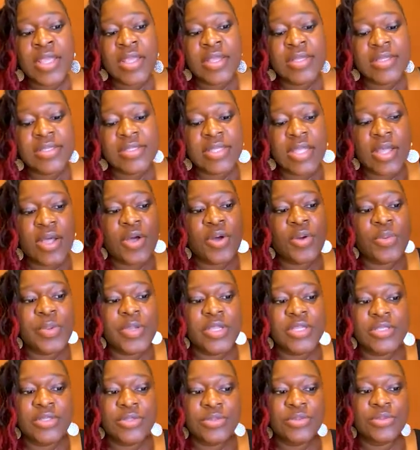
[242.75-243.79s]
So we
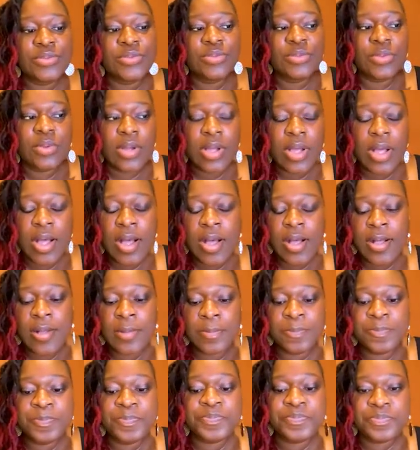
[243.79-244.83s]
do,
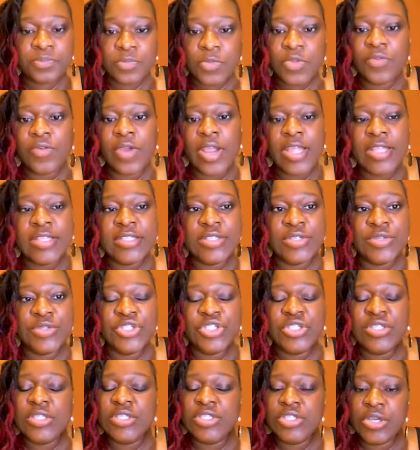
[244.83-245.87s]
so
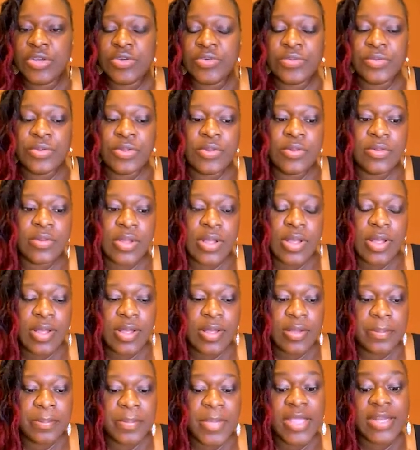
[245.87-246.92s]
just the general
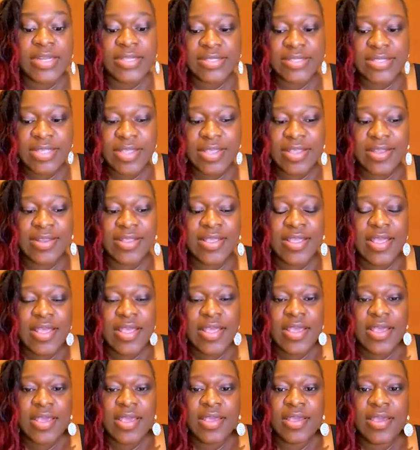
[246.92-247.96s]
medicine.
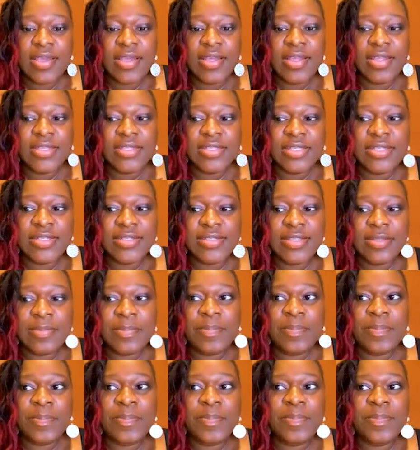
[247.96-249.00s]
And the
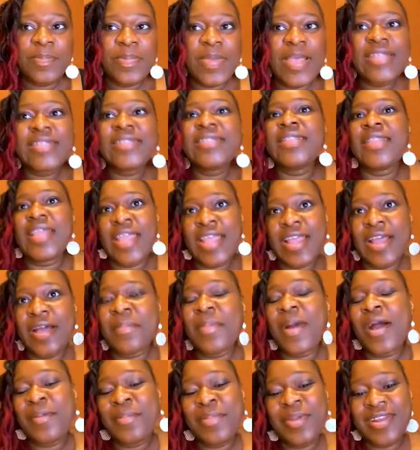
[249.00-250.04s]
best thing
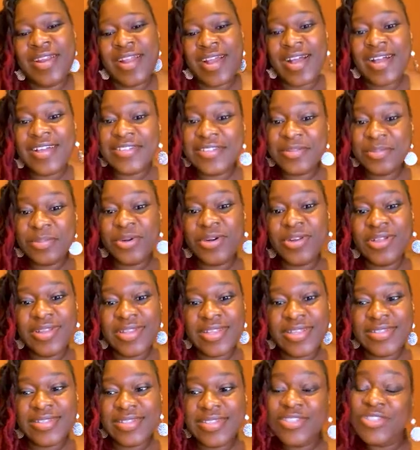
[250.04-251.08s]
about being a
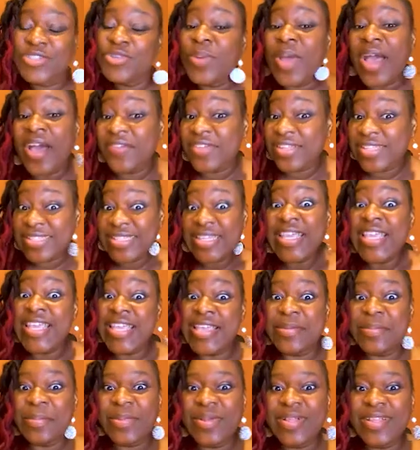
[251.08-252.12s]
hospitalist is you have a
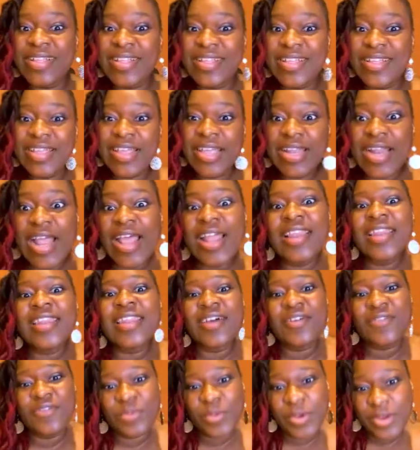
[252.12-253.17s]
team. And I
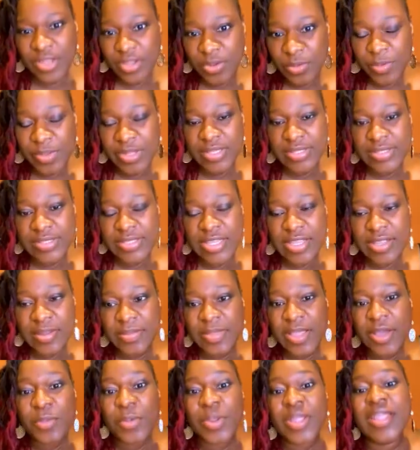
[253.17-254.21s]
love working with a team
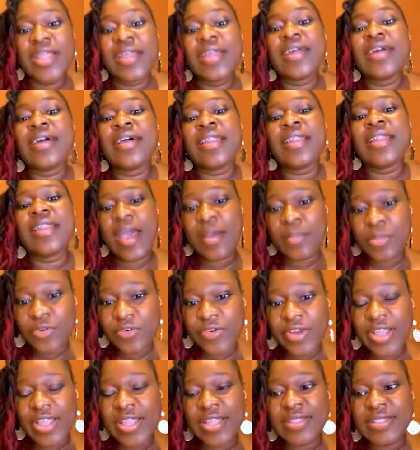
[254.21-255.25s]
and
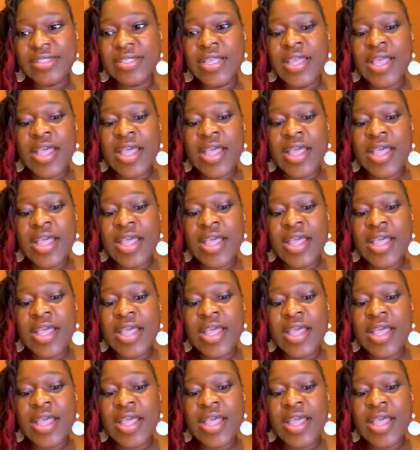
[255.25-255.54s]
collaborate.